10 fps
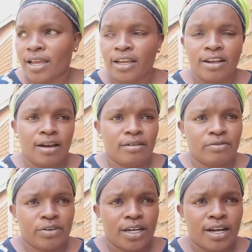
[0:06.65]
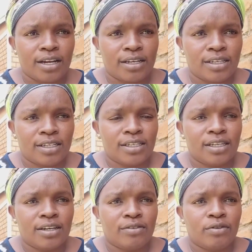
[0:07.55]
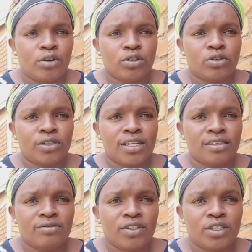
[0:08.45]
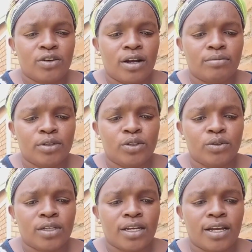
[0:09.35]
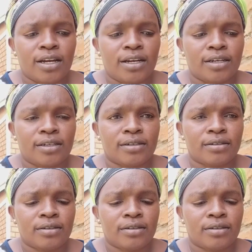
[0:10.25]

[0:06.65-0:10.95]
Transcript: in africa yeah on today's video i'll be doing uh